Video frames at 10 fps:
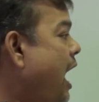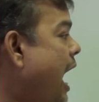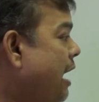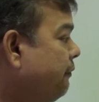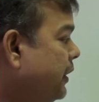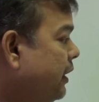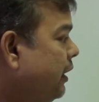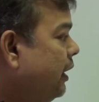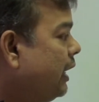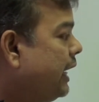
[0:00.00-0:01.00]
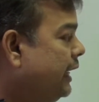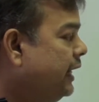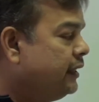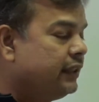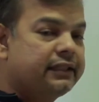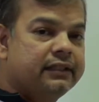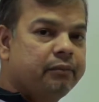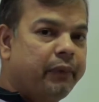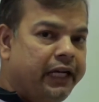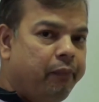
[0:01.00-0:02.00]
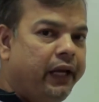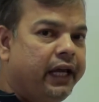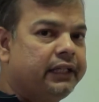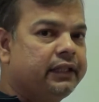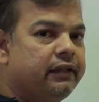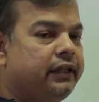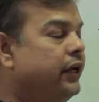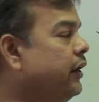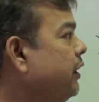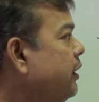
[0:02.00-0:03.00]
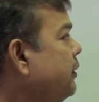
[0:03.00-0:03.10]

After getting this multiplication here,